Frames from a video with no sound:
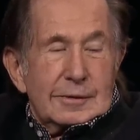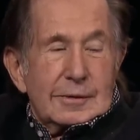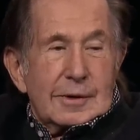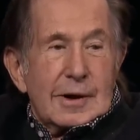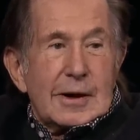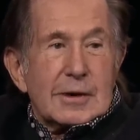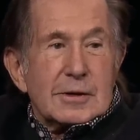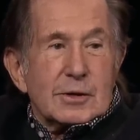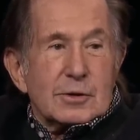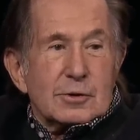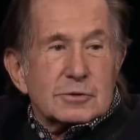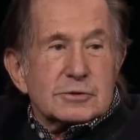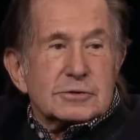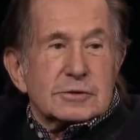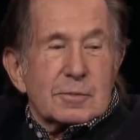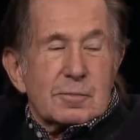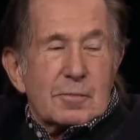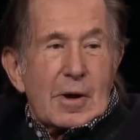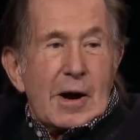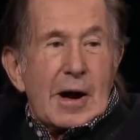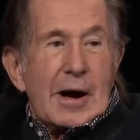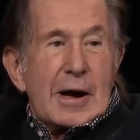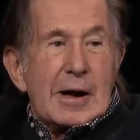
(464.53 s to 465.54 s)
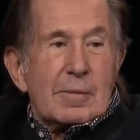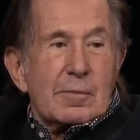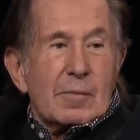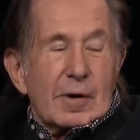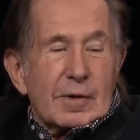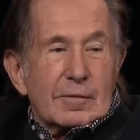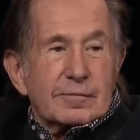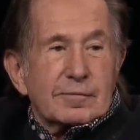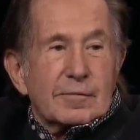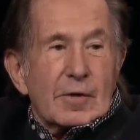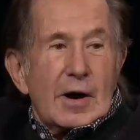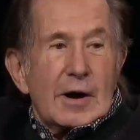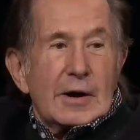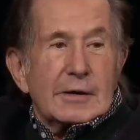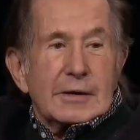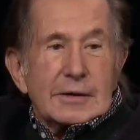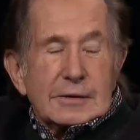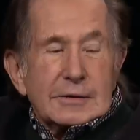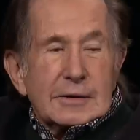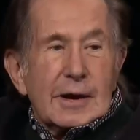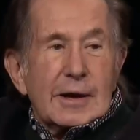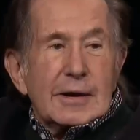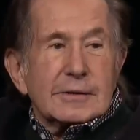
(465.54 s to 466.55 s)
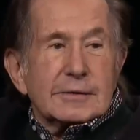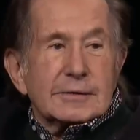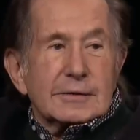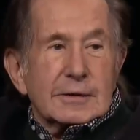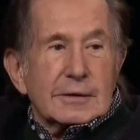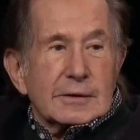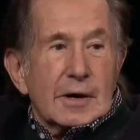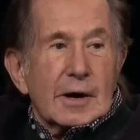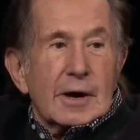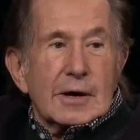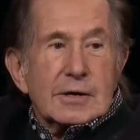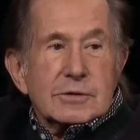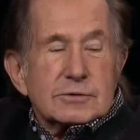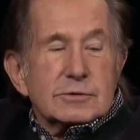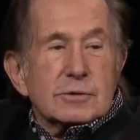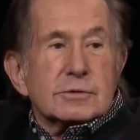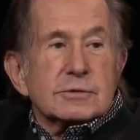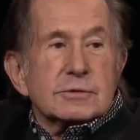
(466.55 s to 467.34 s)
And you used to buy them on Friday night. The guys Six used